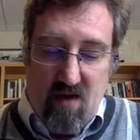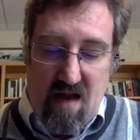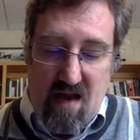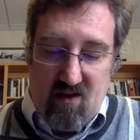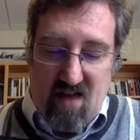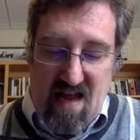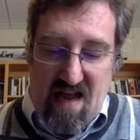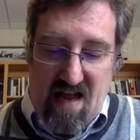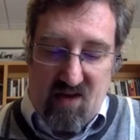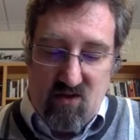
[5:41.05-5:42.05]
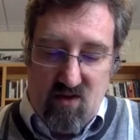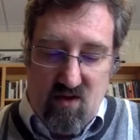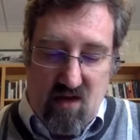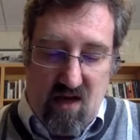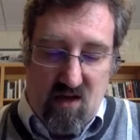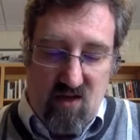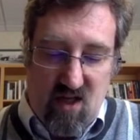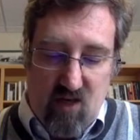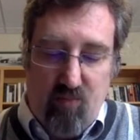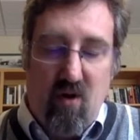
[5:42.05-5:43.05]
At last, as he
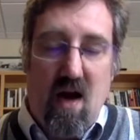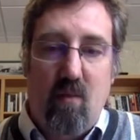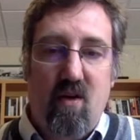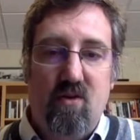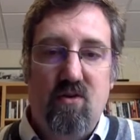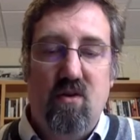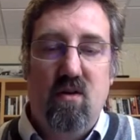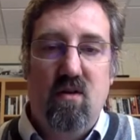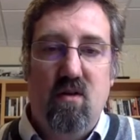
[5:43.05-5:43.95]
had promised,